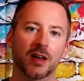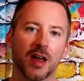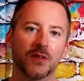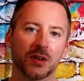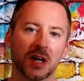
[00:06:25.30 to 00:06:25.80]

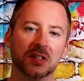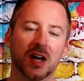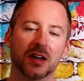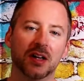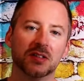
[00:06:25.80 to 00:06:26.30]
If you like
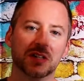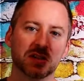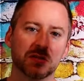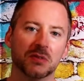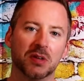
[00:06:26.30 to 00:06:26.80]
Takis,
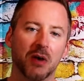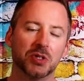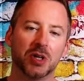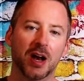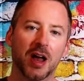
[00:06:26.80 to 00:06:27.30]
this, I would
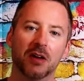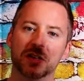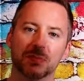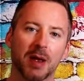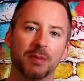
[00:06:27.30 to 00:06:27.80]
try it out.
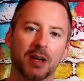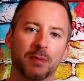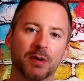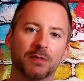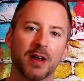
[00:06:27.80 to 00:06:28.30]
This may
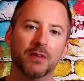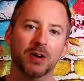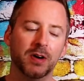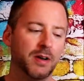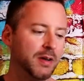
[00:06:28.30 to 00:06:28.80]
become your
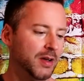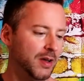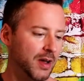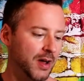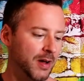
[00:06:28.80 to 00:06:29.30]
favorite,
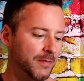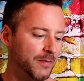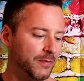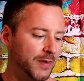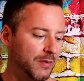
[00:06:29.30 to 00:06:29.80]

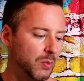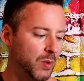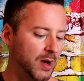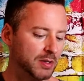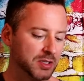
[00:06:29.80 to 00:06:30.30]
favorite
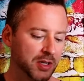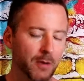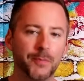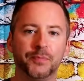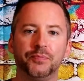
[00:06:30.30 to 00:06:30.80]
one.
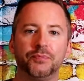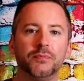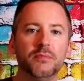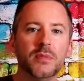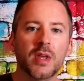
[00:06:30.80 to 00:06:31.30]
So
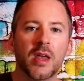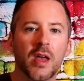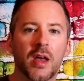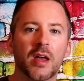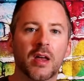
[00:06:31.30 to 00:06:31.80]
if
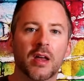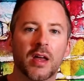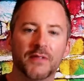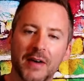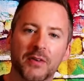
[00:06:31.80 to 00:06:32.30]

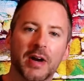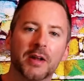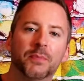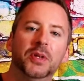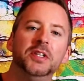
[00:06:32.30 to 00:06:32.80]
you haven't
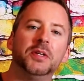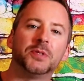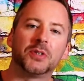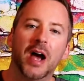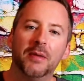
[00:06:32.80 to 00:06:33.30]
already, please
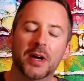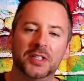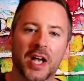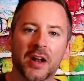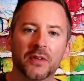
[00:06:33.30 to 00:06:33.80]
subscribe to my
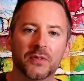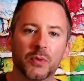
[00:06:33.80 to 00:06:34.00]
channel.